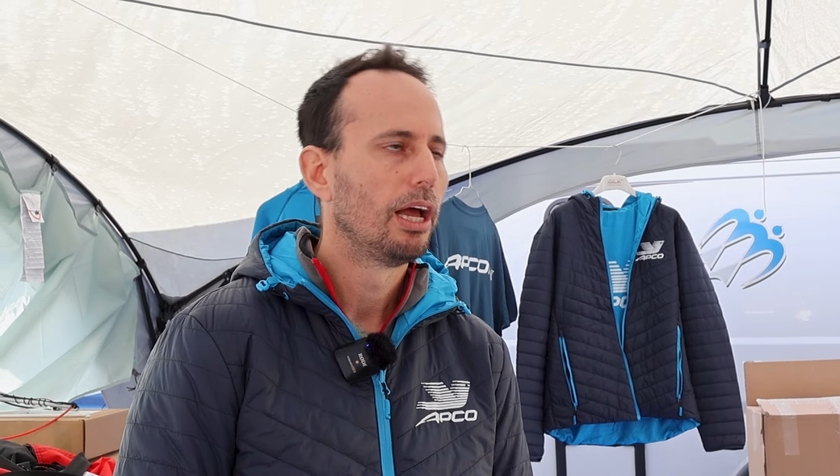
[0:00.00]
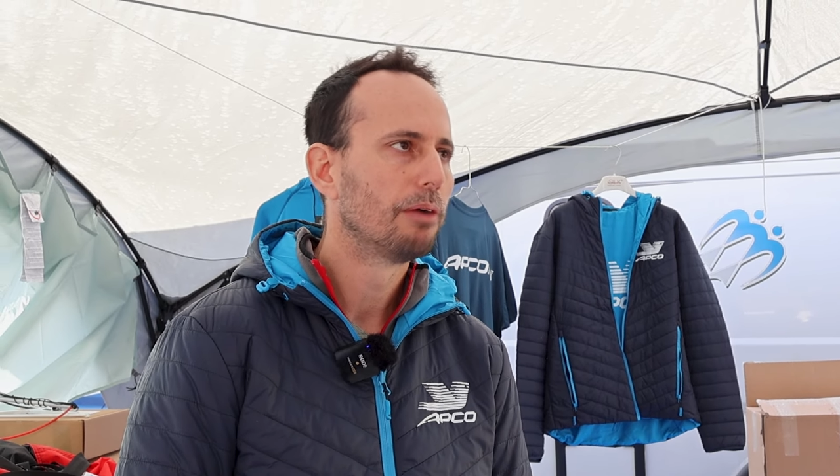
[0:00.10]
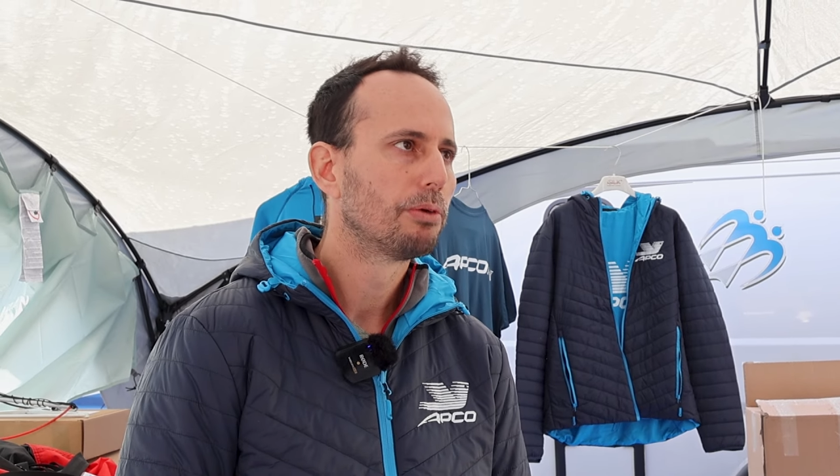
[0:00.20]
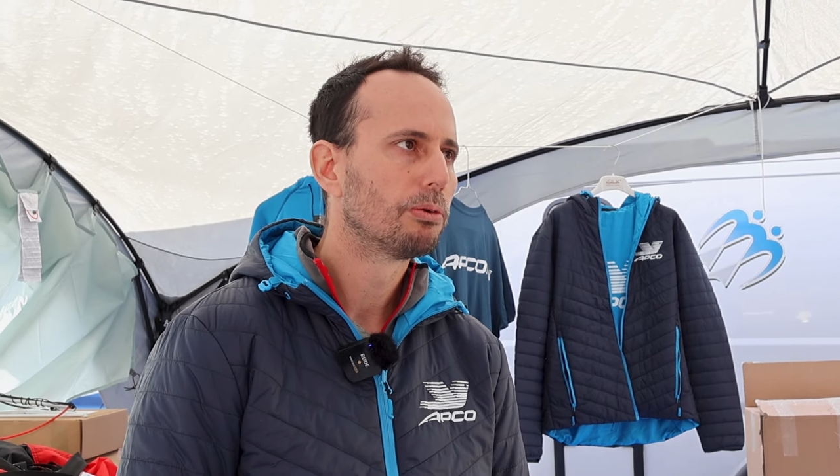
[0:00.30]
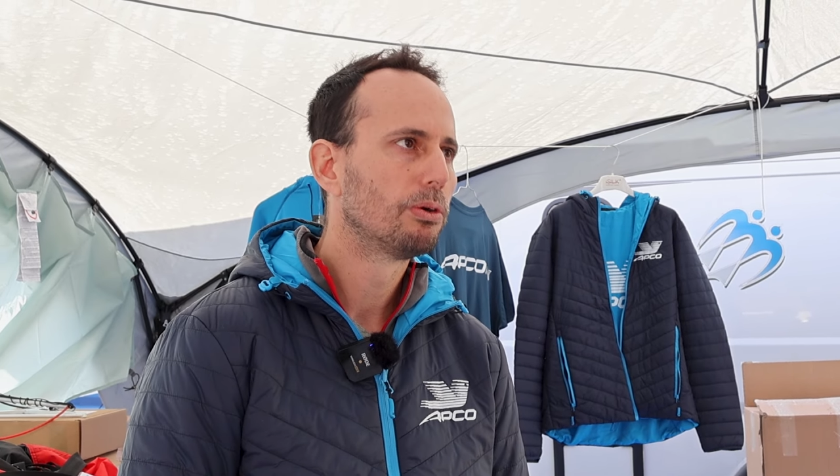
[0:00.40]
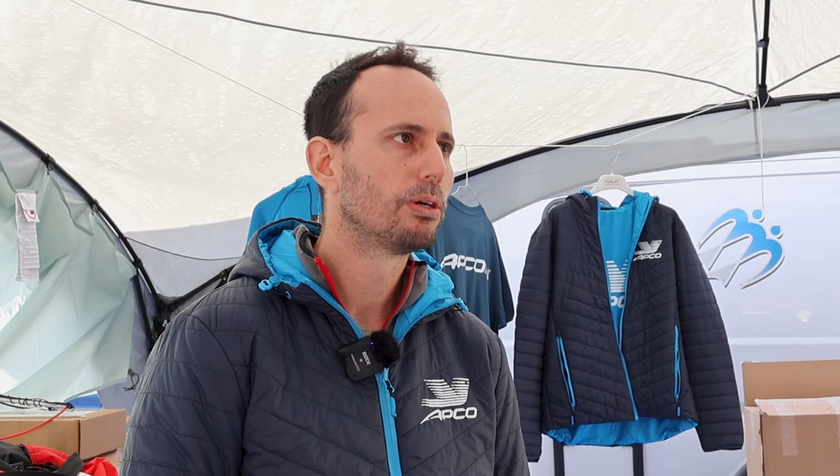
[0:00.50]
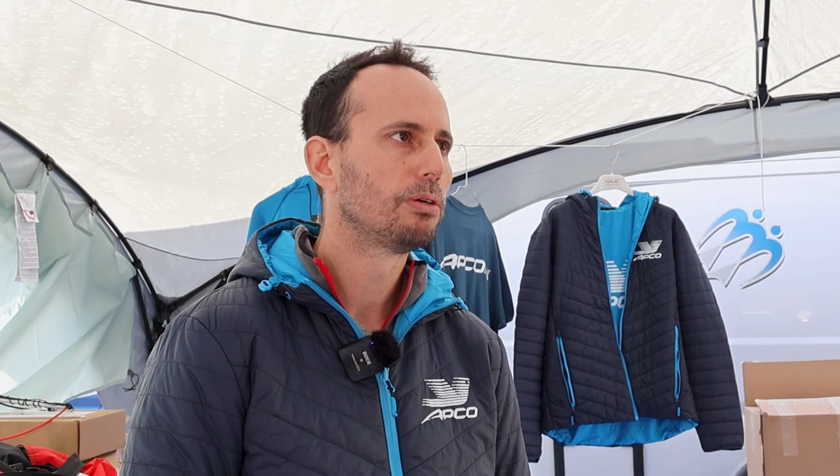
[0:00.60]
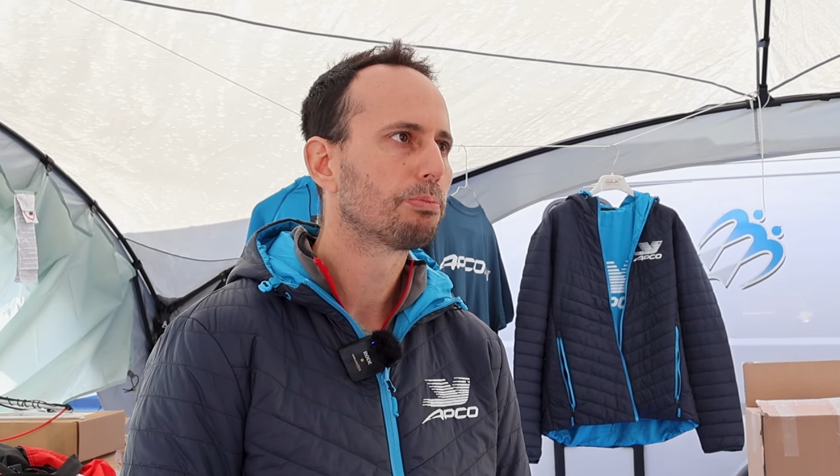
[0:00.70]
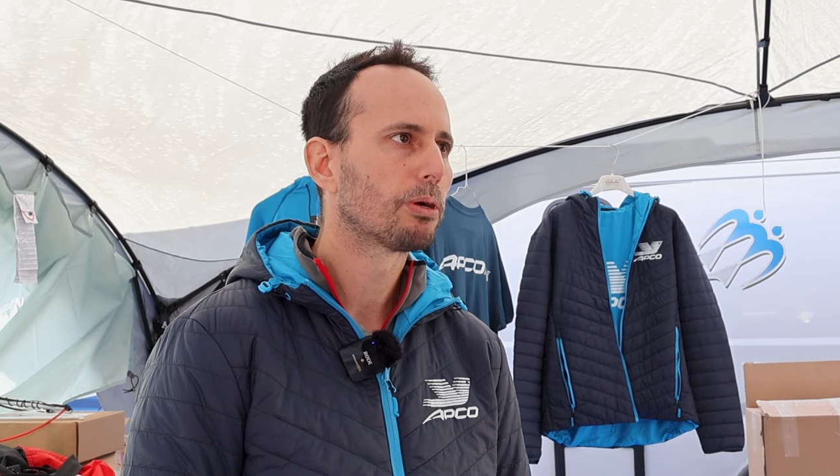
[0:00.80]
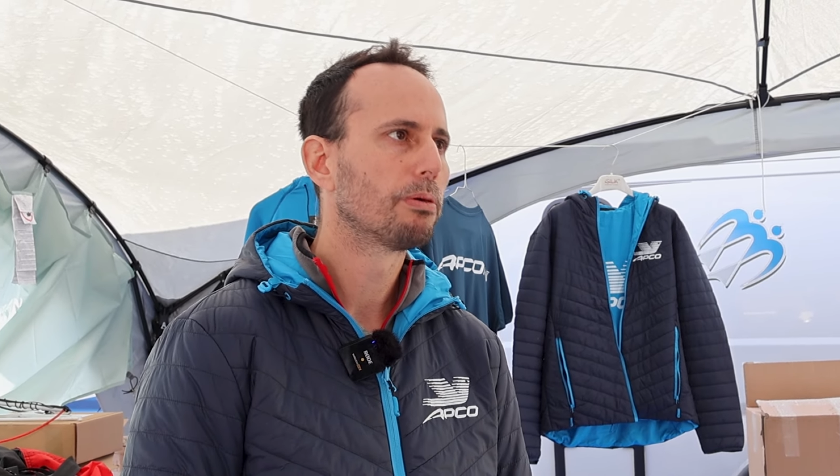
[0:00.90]
and we
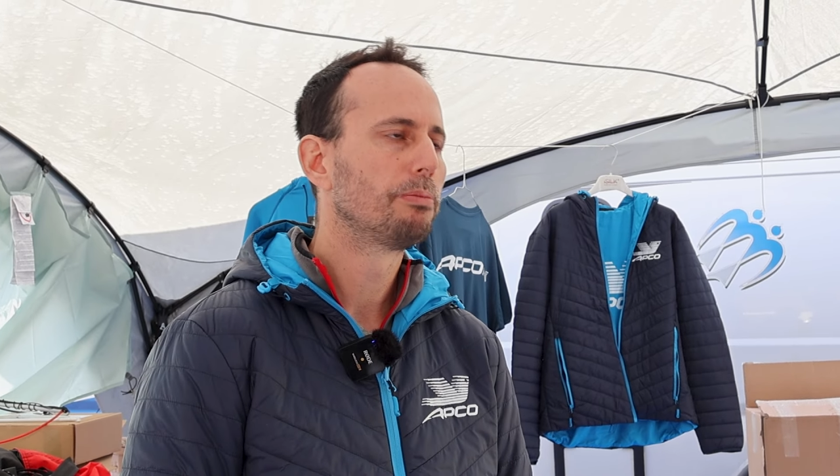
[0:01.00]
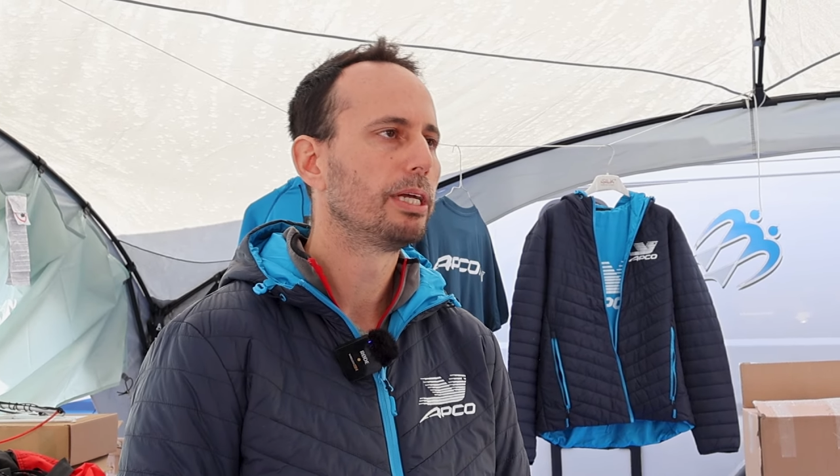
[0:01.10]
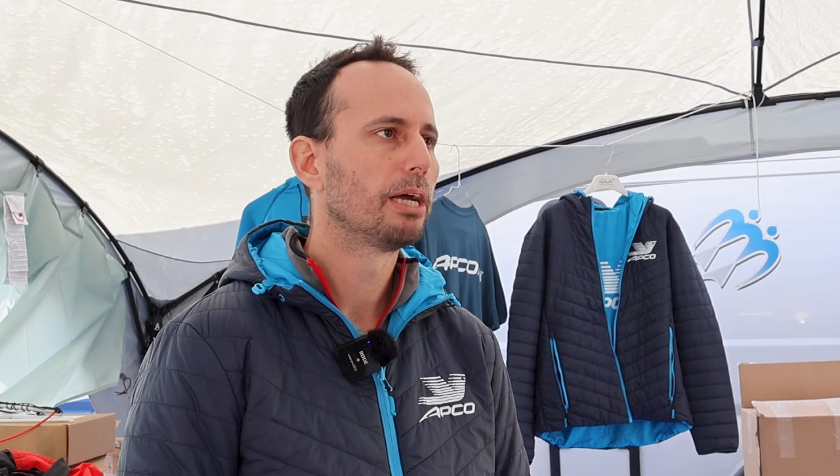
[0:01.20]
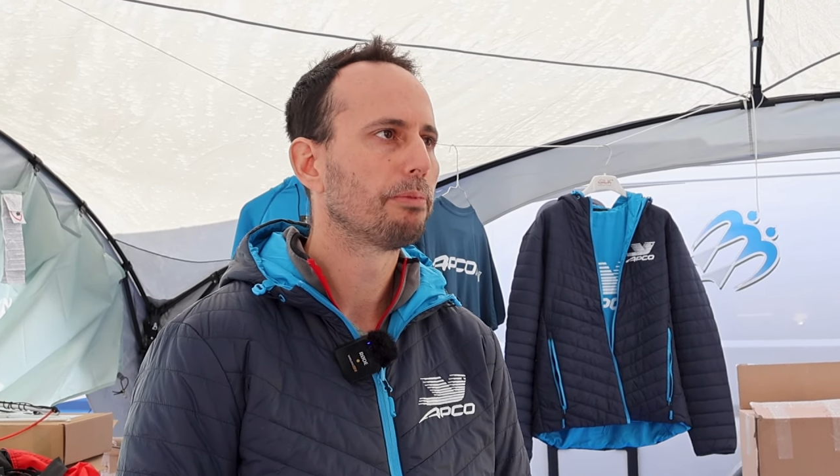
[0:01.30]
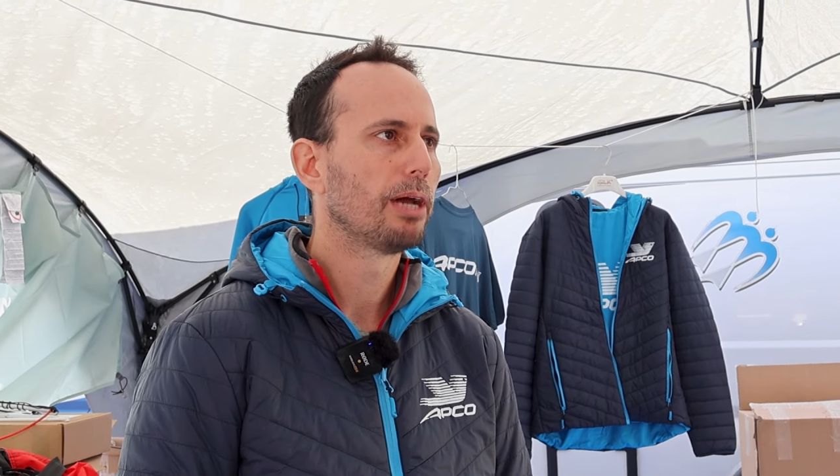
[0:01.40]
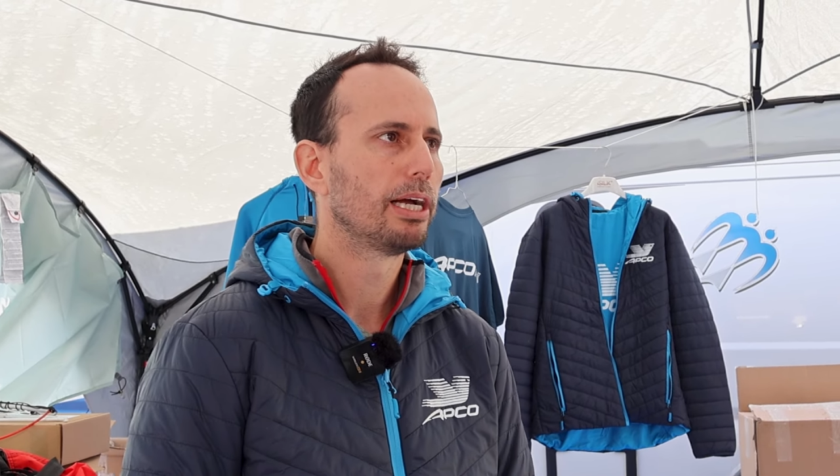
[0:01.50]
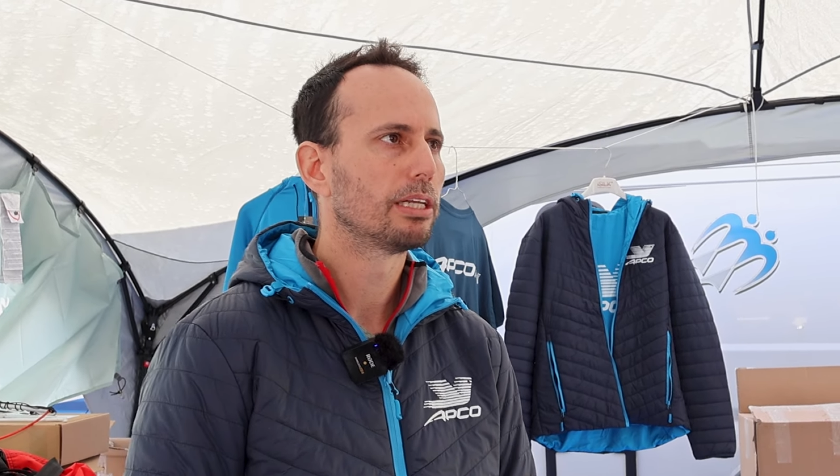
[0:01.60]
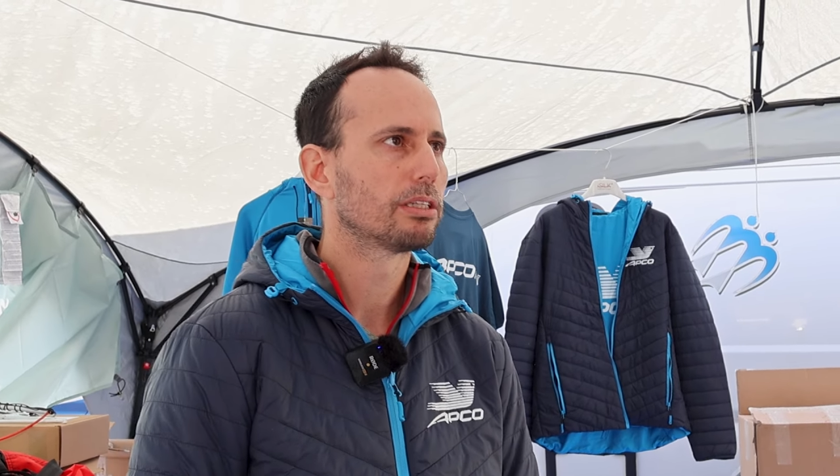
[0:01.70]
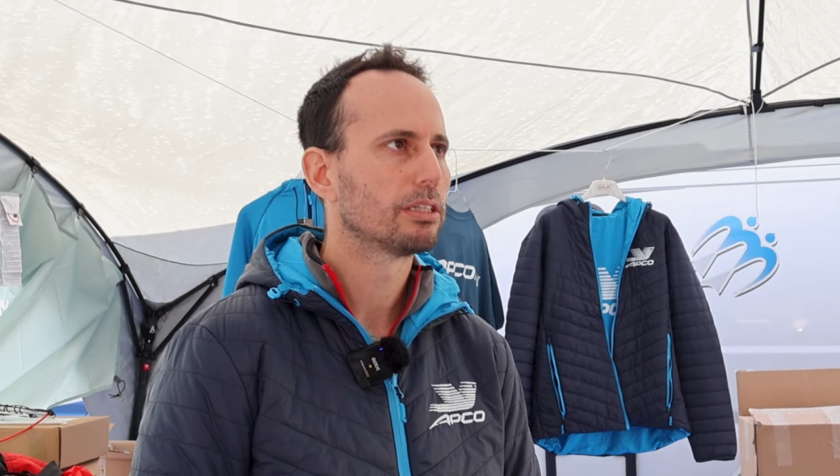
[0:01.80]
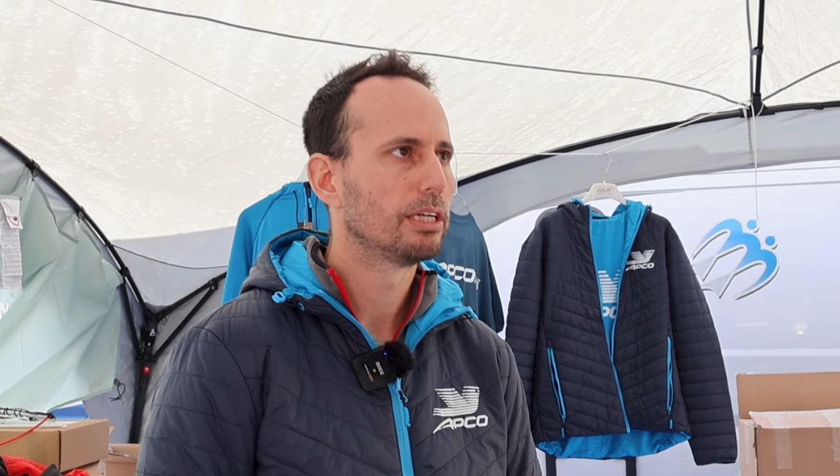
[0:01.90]
will probably apply
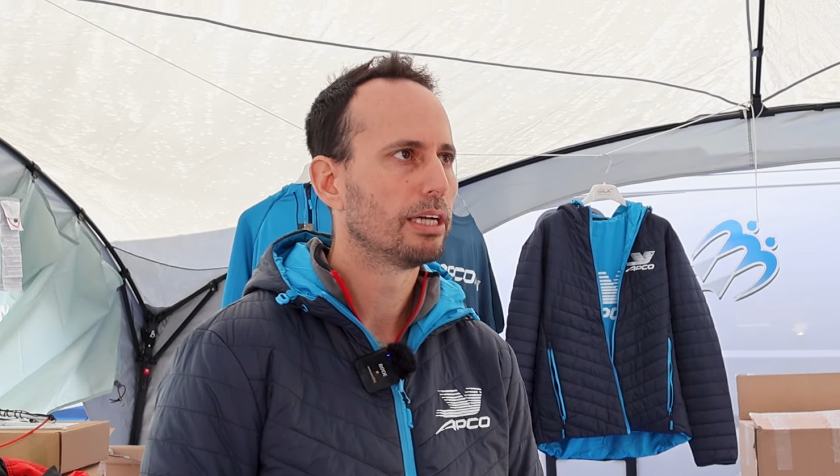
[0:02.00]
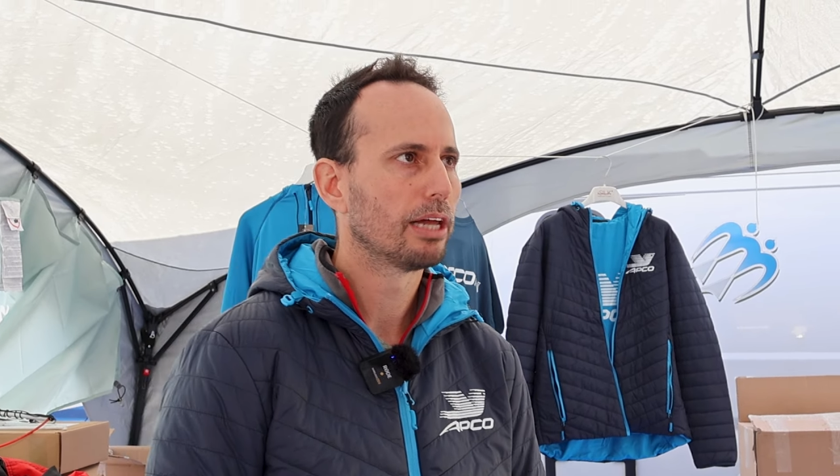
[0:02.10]
it in